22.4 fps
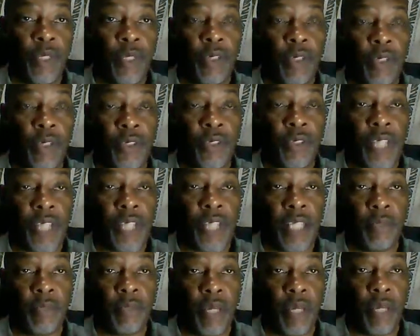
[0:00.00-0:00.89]

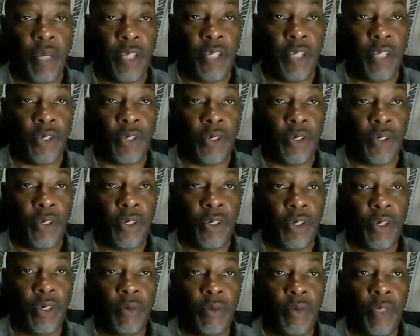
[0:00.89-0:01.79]
economics and
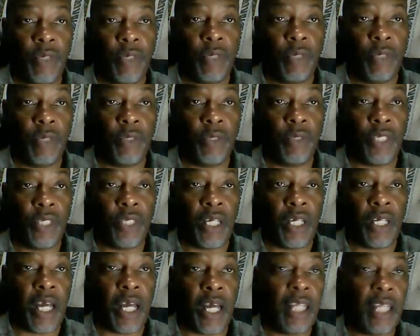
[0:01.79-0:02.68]
political science
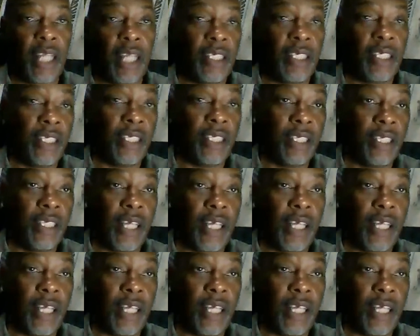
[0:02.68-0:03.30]
major